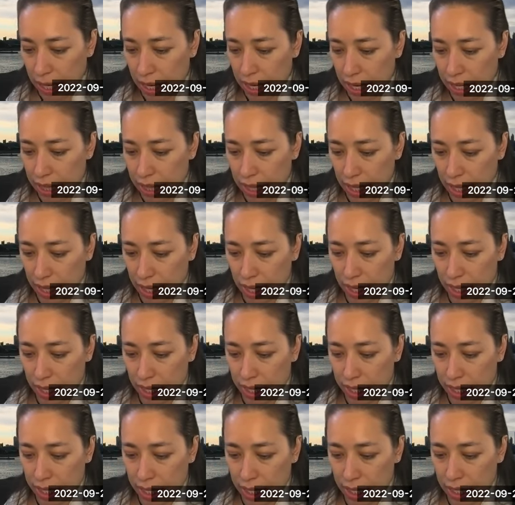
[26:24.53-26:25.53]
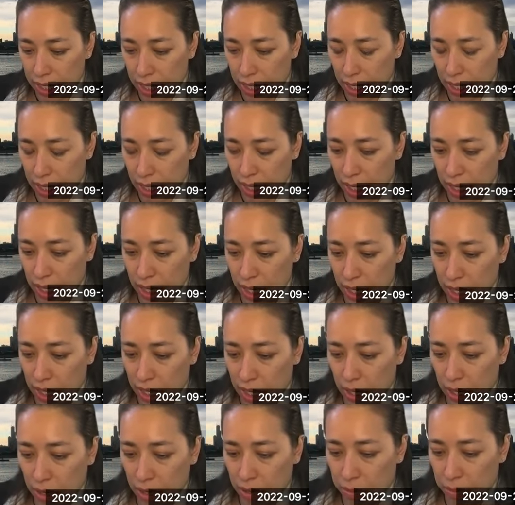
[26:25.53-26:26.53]
and then
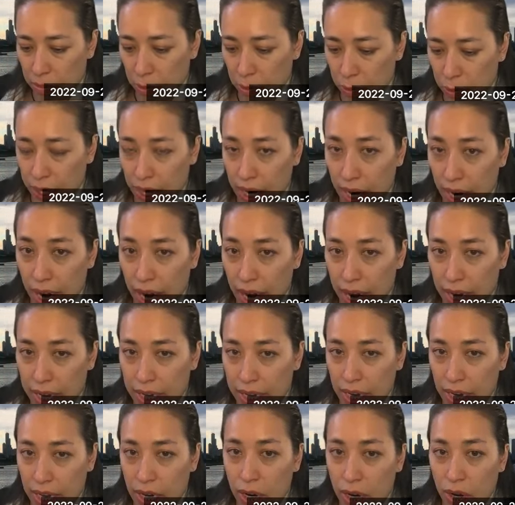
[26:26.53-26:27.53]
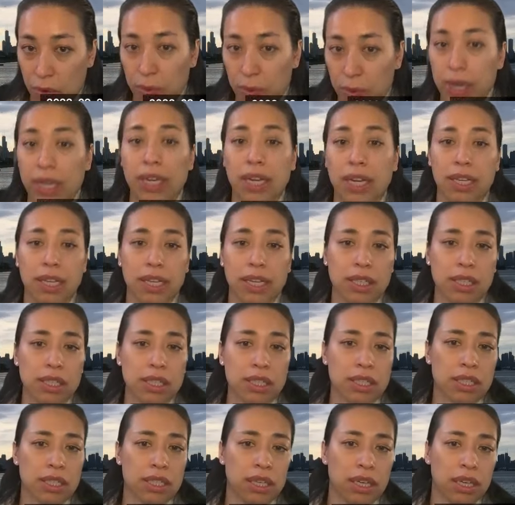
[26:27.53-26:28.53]
um, we had a reading
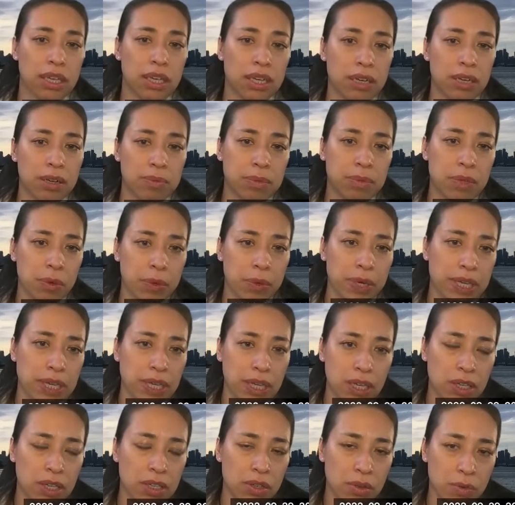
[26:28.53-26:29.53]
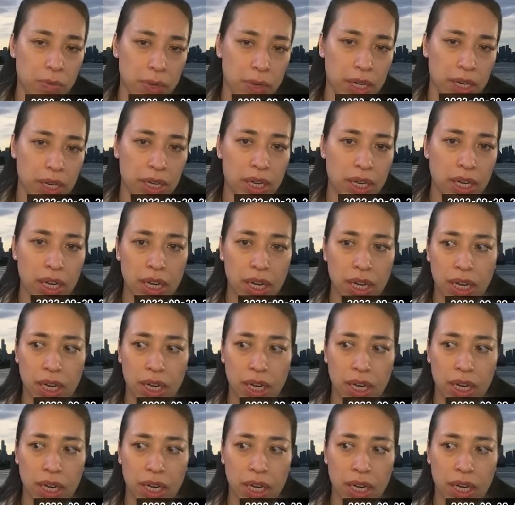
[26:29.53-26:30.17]
list um, that we needed to read